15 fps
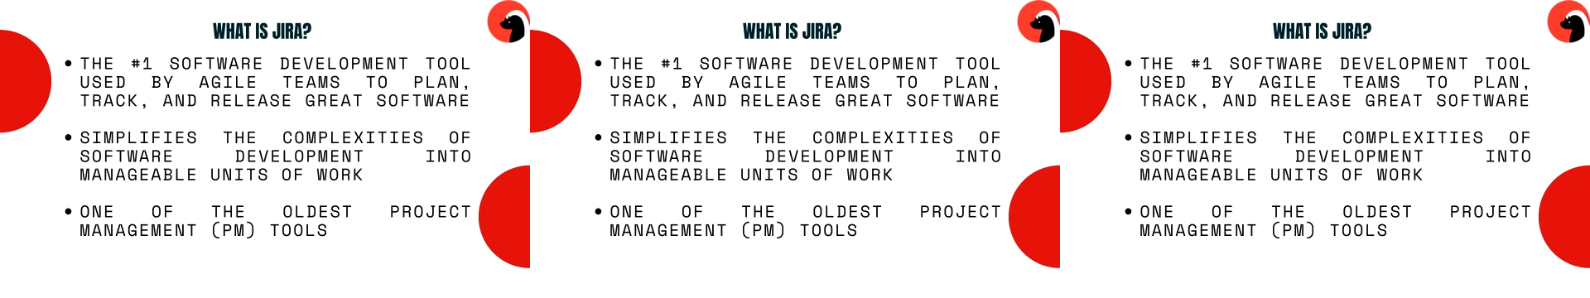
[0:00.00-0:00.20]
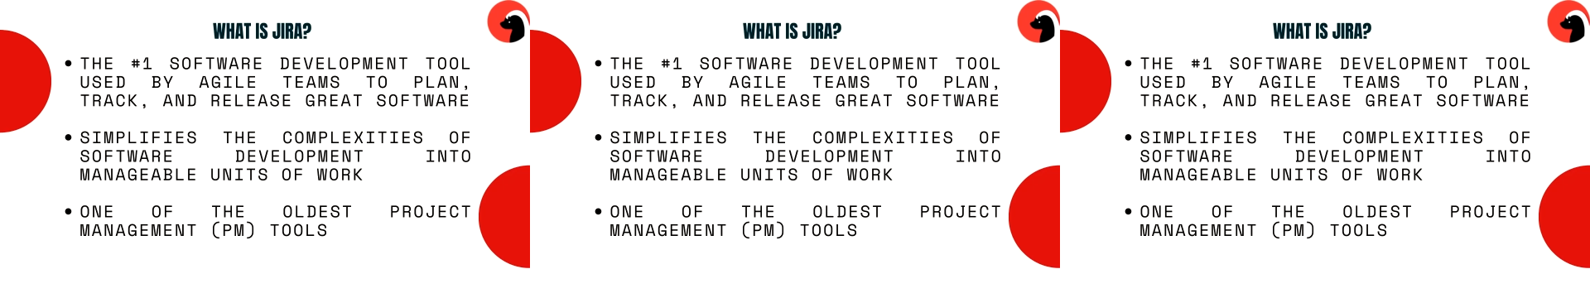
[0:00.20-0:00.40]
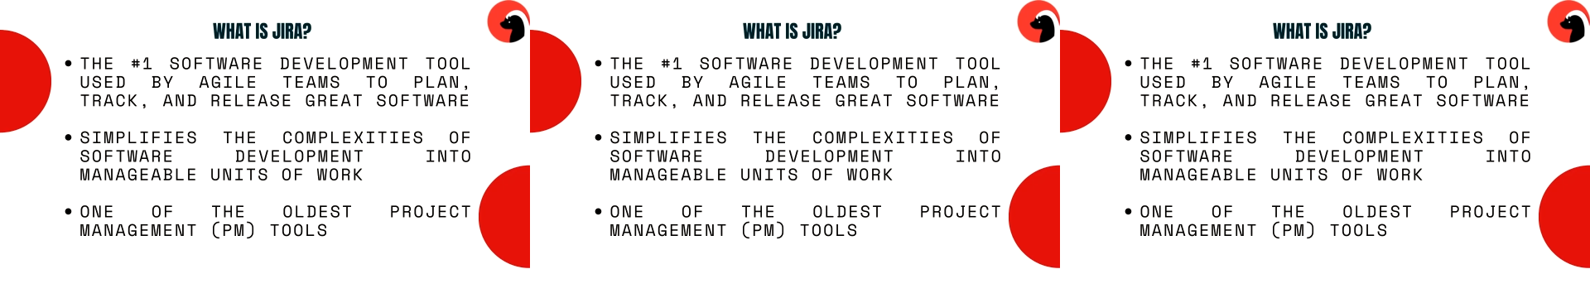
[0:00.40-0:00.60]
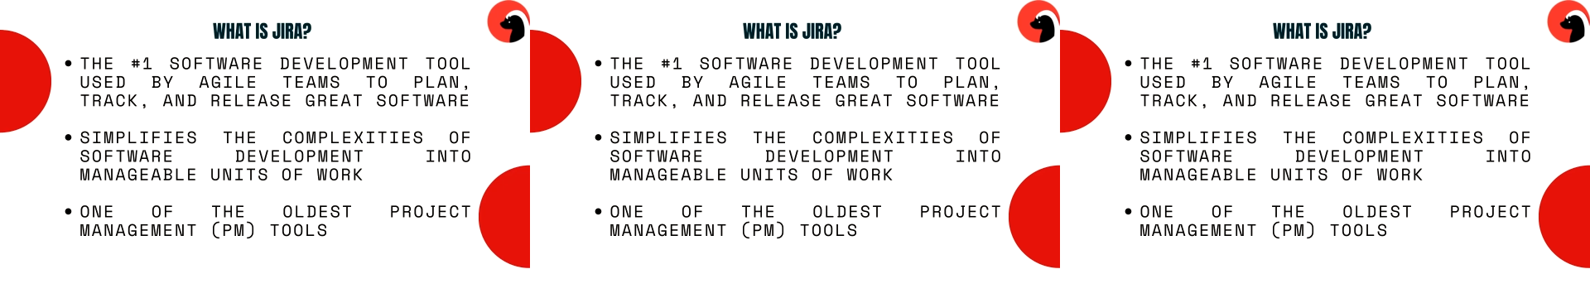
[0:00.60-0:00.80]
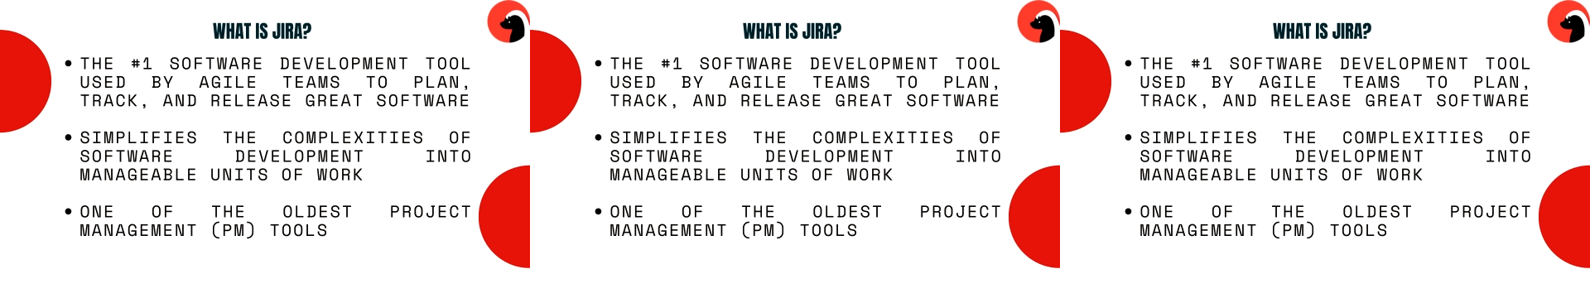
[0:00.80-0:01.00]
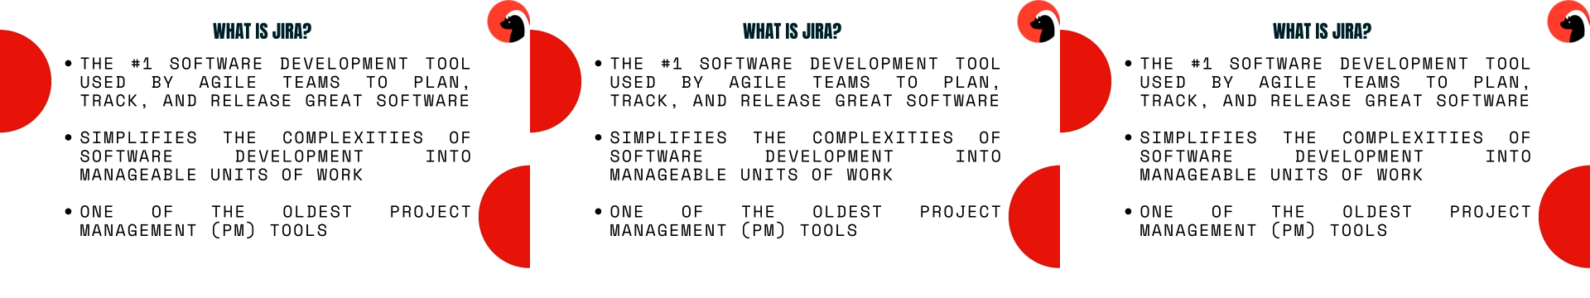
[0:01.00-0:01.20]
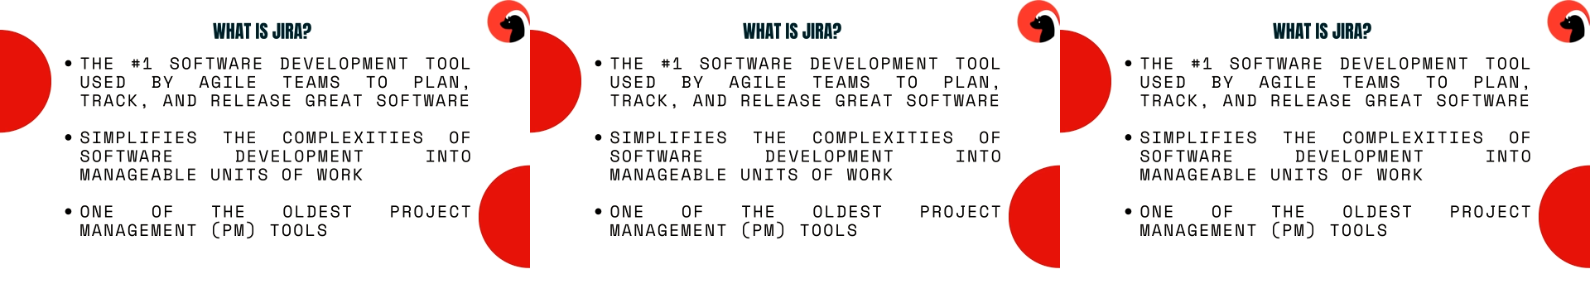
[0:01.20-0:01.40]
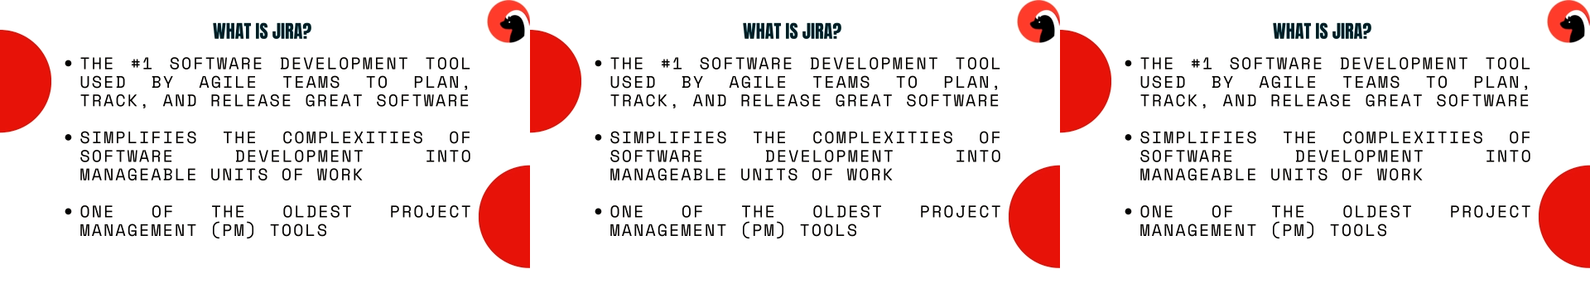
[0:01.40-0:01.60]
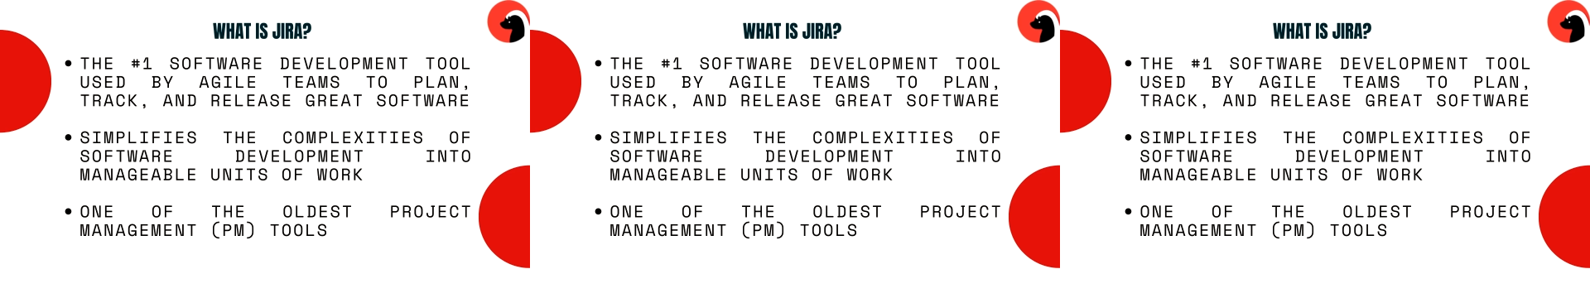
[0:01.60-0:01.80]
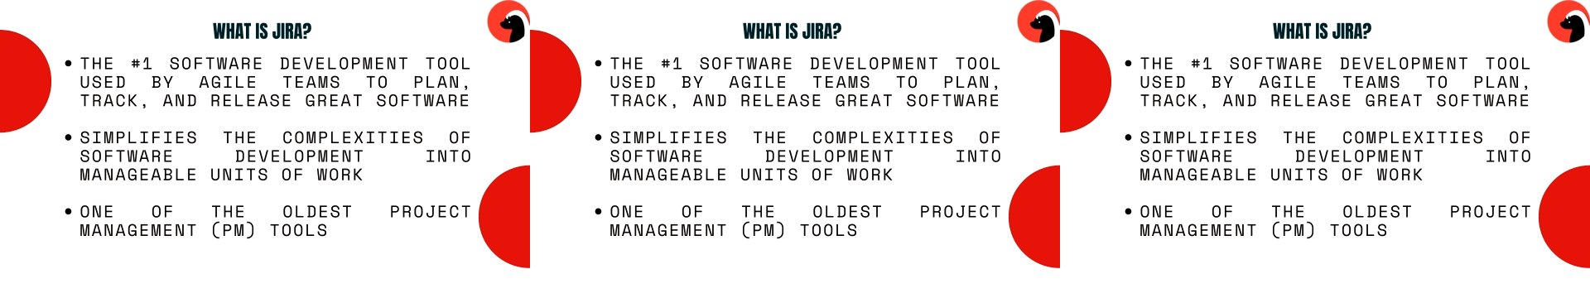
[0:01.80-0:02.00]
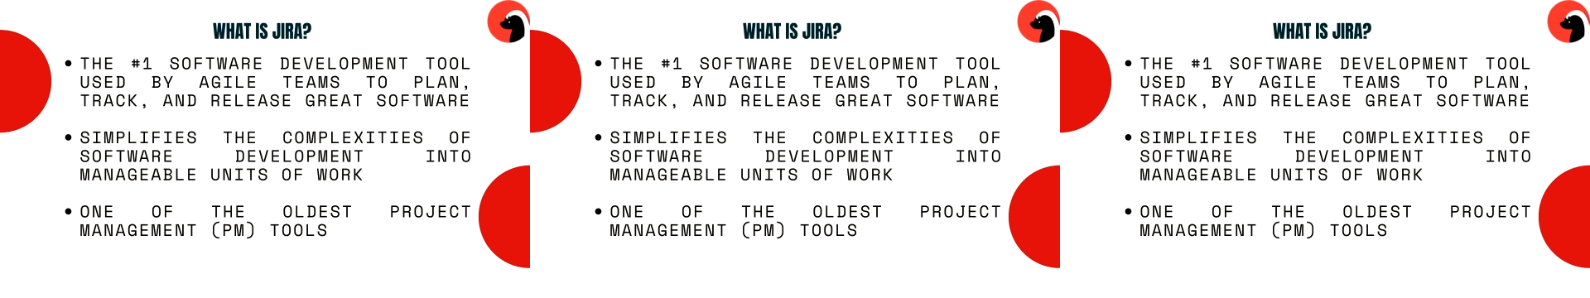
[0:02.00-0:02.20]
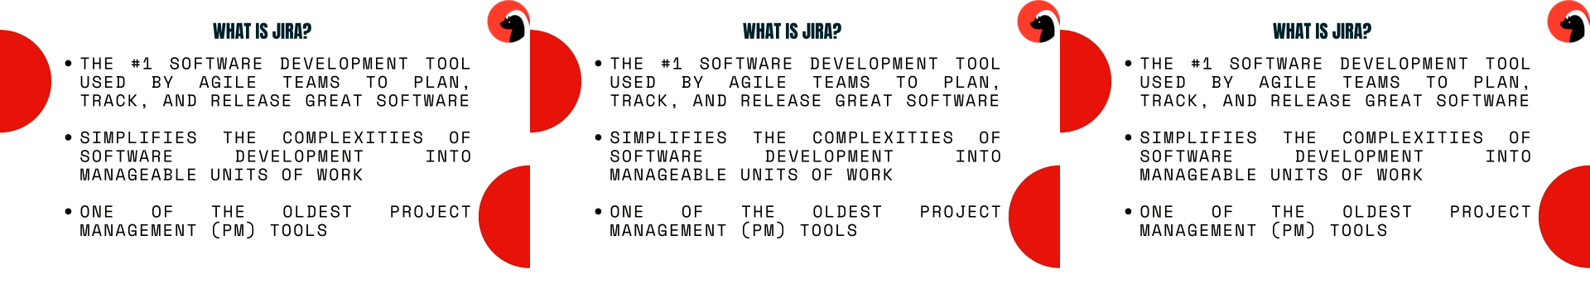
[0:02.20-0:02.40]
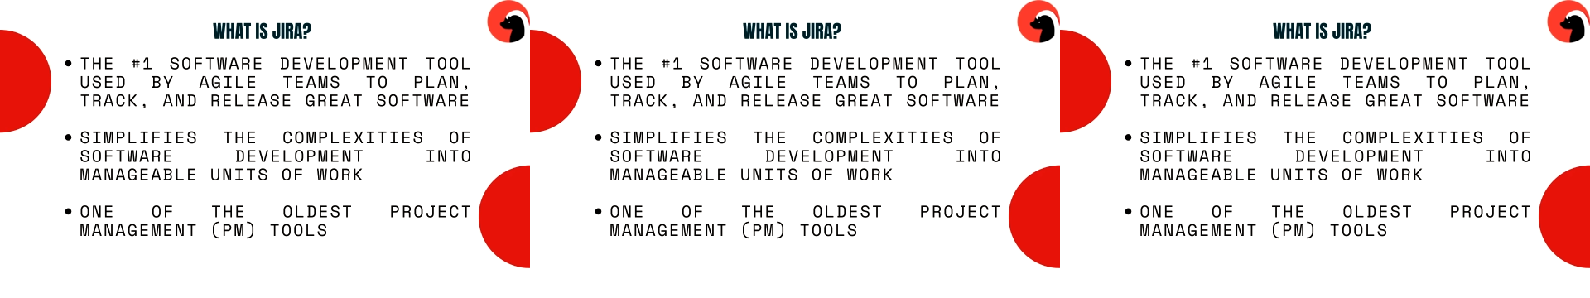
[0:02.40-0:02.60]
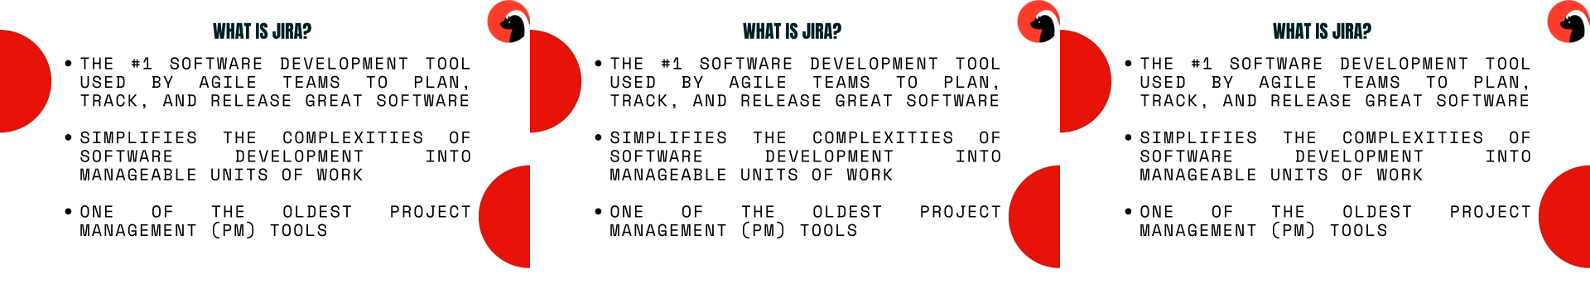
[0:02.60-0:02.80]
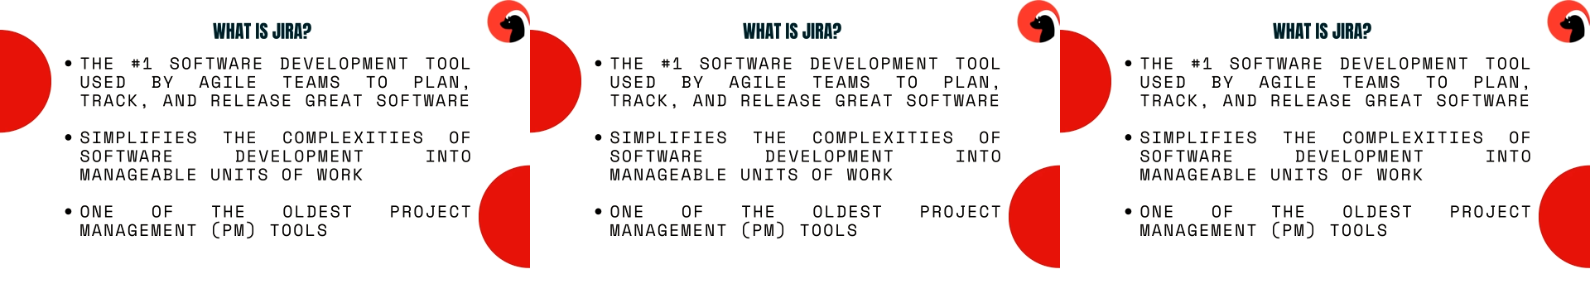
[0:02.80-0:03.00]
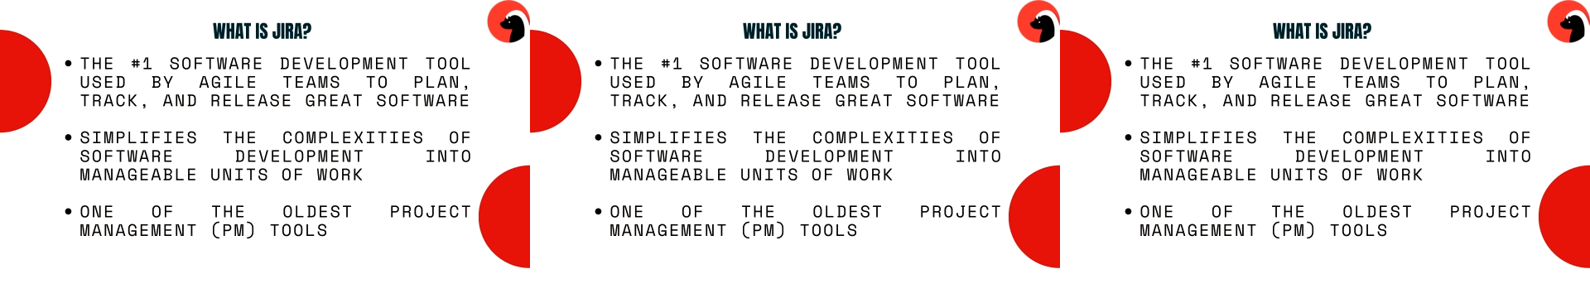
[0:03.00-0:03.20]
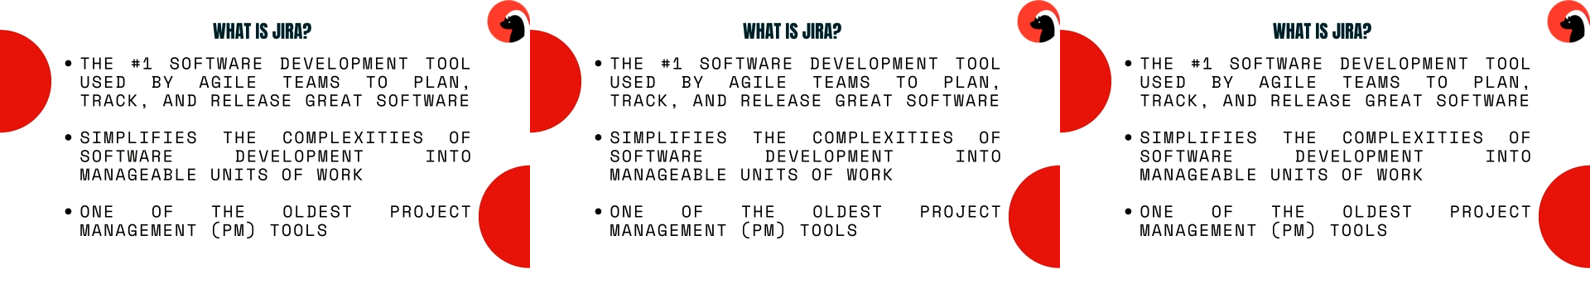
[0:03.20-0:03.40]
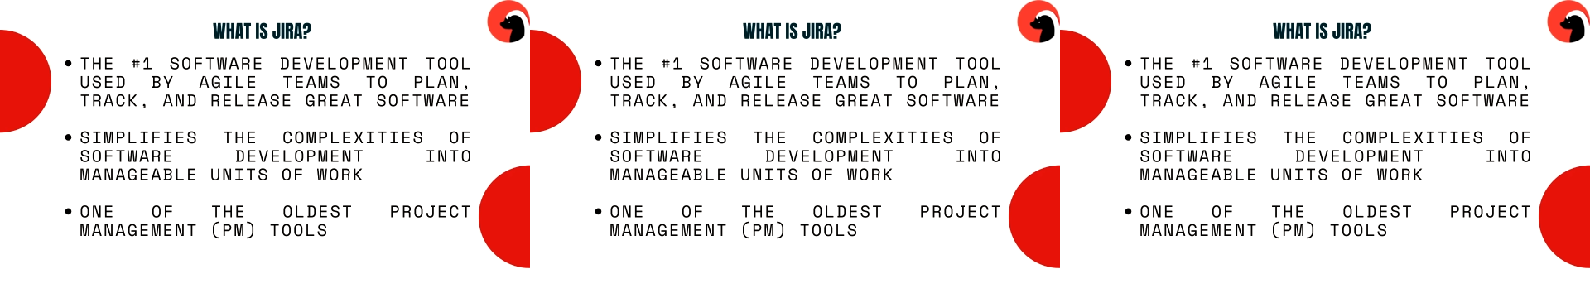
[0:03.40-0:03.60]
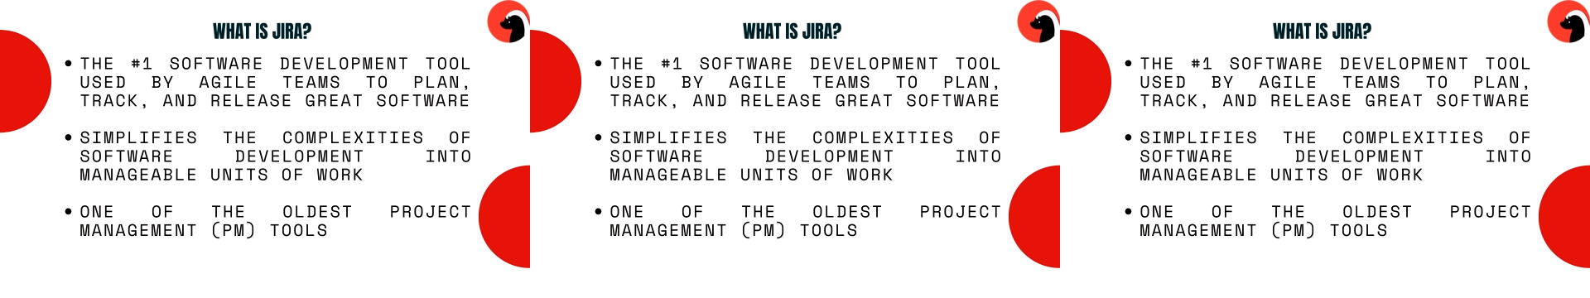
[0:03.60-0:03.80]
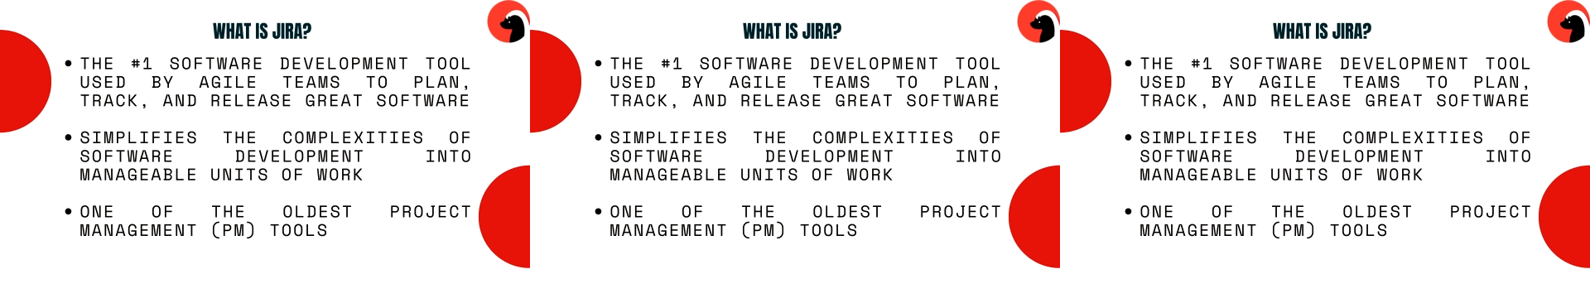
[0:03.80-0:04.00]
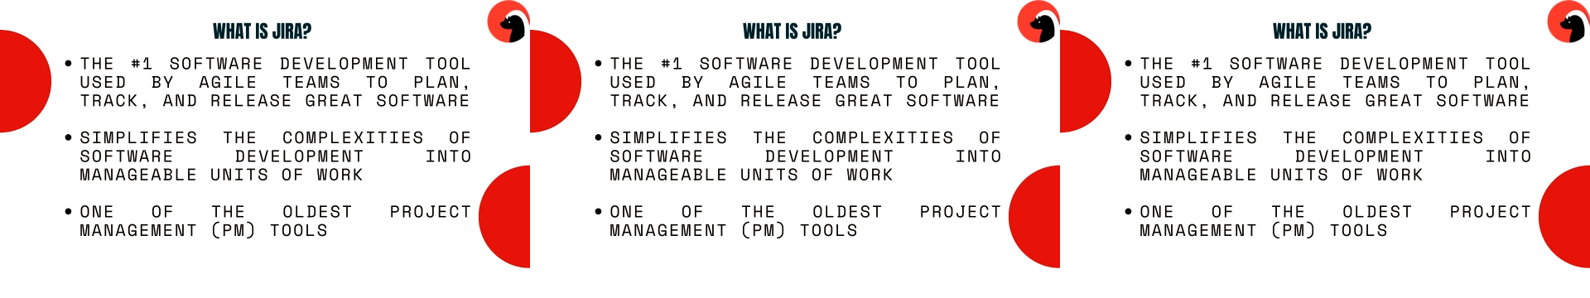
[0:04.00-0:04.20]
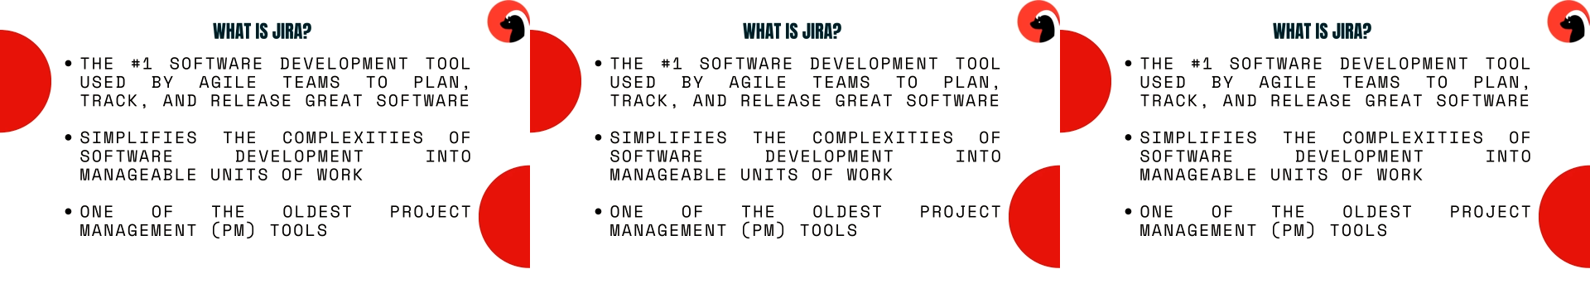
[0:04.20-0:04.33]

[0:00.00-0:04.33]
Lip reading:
[unreadable: no face in view]